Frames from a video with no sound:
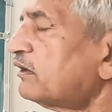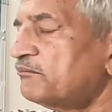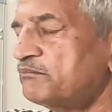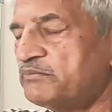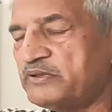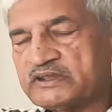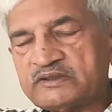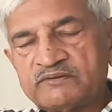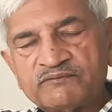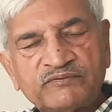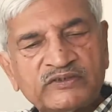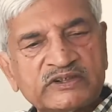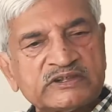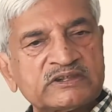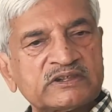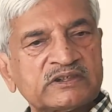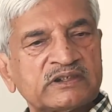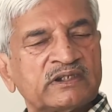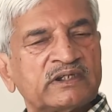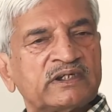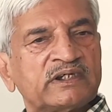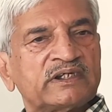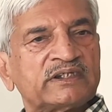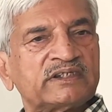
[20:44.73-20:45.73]
with
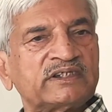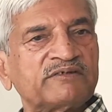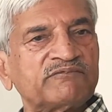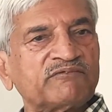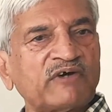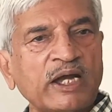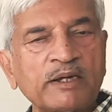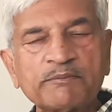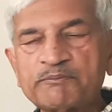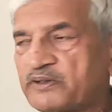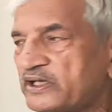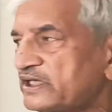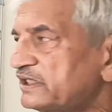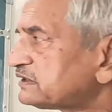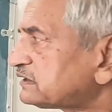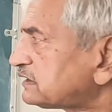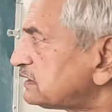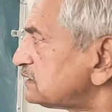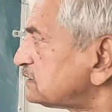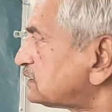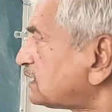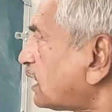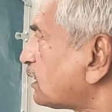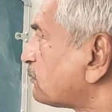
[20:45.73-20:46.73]
which the
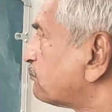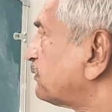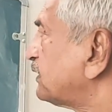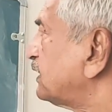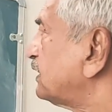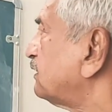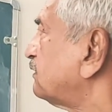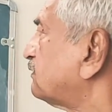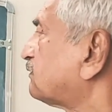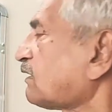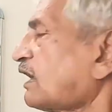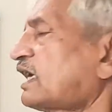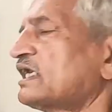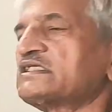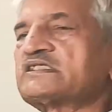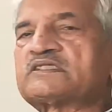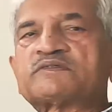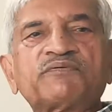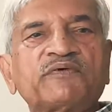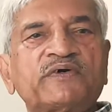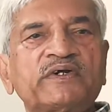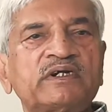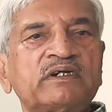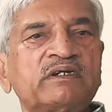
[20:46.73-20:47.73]
vibrations are being
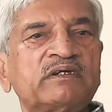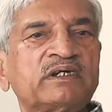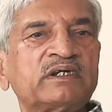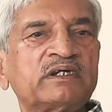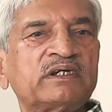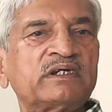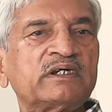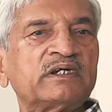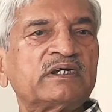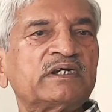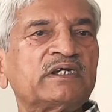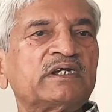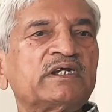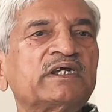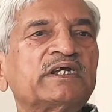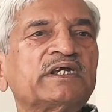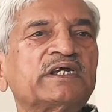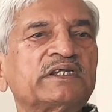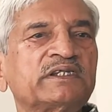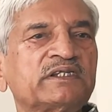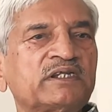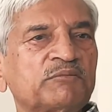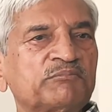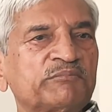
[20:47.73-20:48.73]
transferred
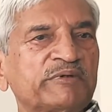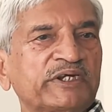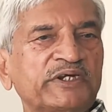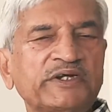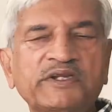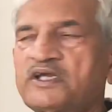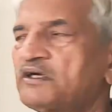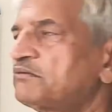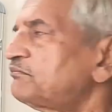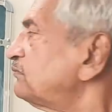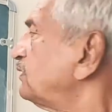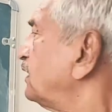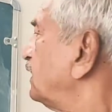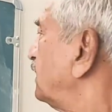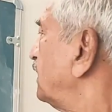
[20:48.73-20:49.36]
in the medium,